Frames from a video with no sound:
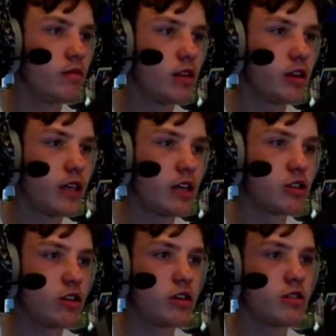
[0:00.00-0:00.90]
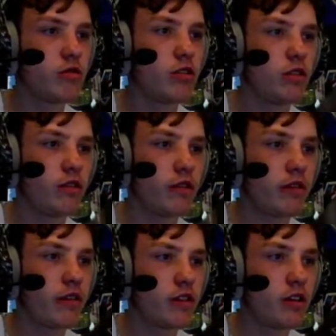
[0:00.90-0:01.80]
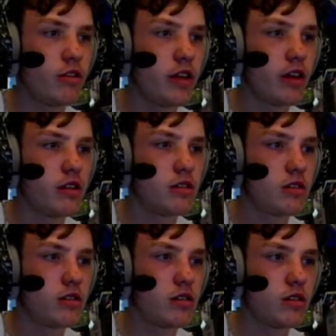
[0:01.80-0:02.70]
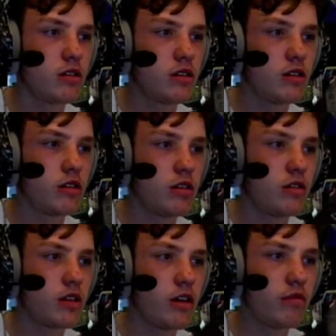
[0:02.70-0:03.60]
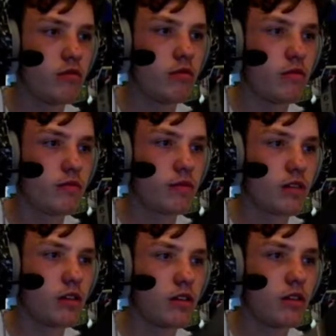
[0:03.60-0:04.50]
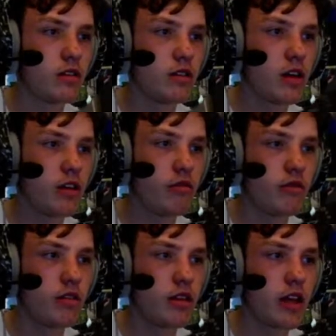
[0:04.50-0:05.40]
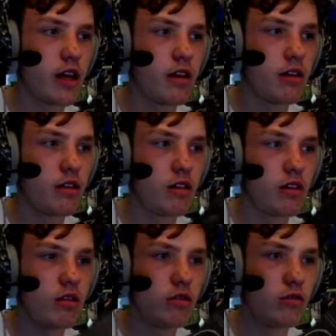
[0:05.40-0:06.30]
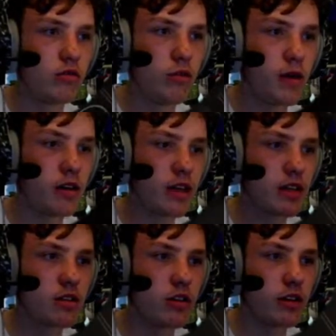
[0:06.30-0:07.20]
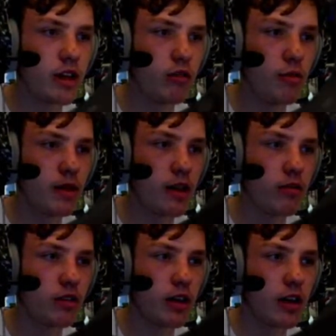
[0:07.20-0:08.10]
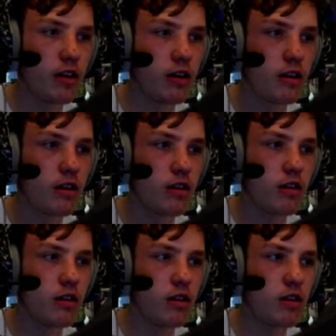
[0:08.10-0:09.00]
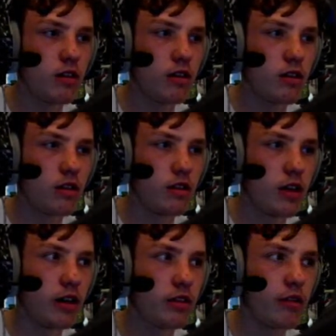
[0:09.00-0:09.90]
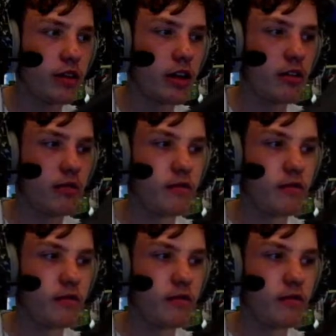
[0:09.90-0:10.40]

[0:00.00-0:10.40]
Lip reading: No, gauge lights are on. I think we have to do this. No. No. There. What about on that side there? What about that one there? Oh, there we go.